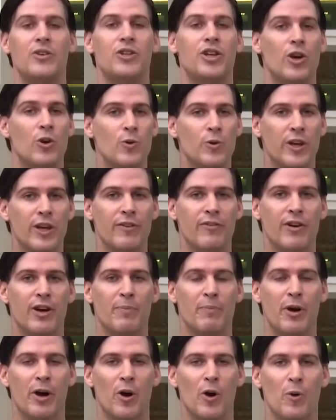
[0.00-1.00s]
Now, don't give
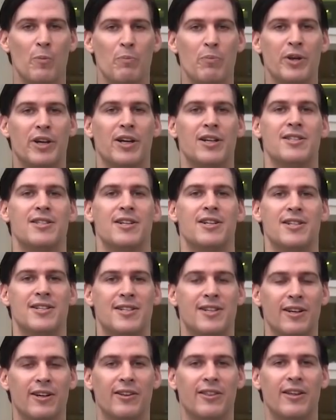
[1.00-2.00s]
up hope, because there's
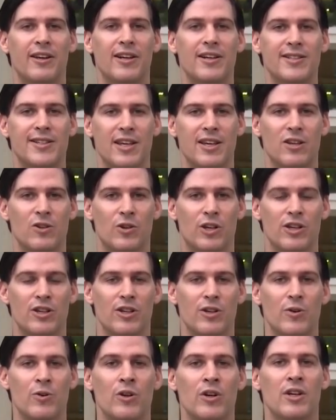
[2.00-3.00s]
still things that you
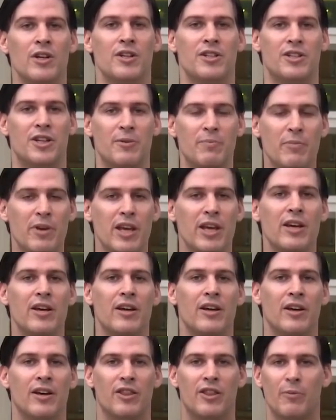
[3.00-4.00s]
can do to meet
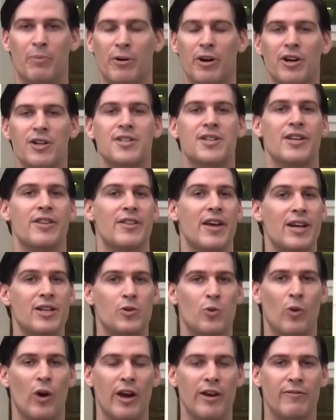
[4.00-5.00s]
the person
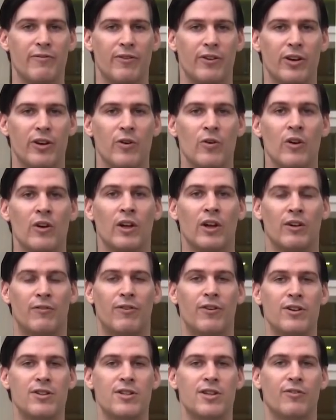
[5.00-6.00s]
that's right for you.
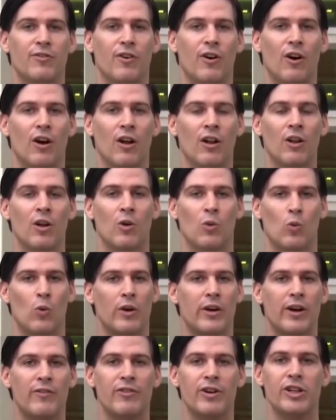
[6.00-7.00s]
First of all,
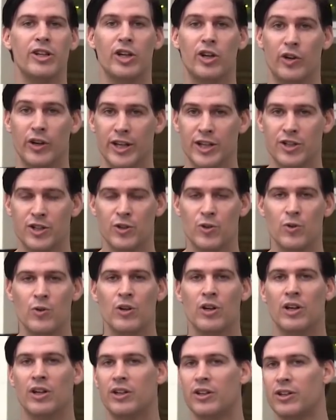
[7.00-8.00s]
whatever you're
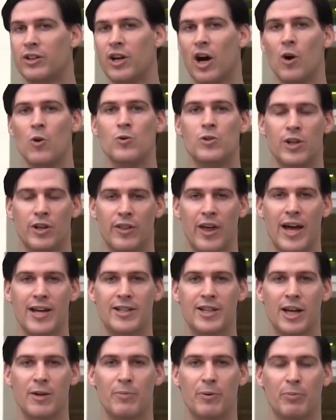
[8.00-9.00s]
into, go to
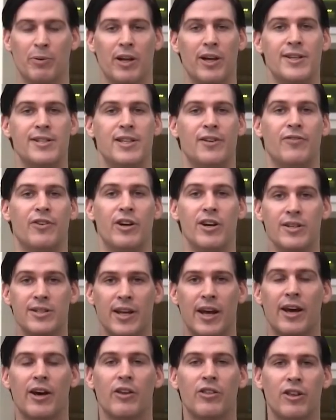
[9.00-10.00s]
that type of place. If you're
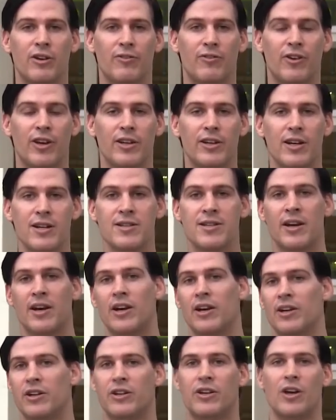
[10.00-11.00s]
into health and fitness,
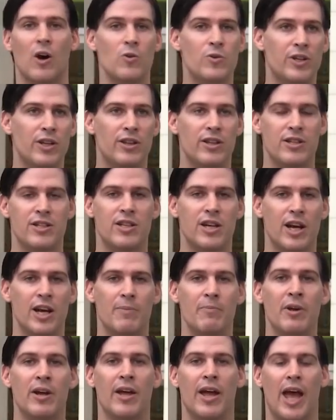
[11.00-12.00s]
go to the
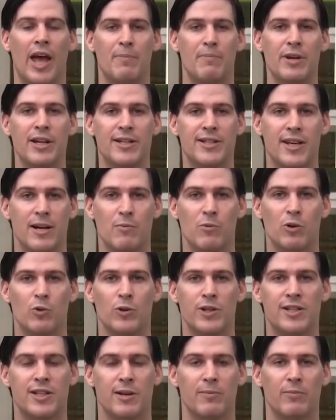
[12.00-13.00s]
gym and meet
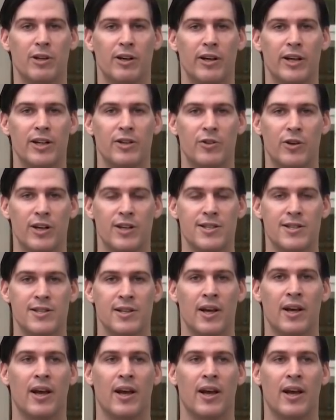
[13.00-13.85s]
someone with similar interests.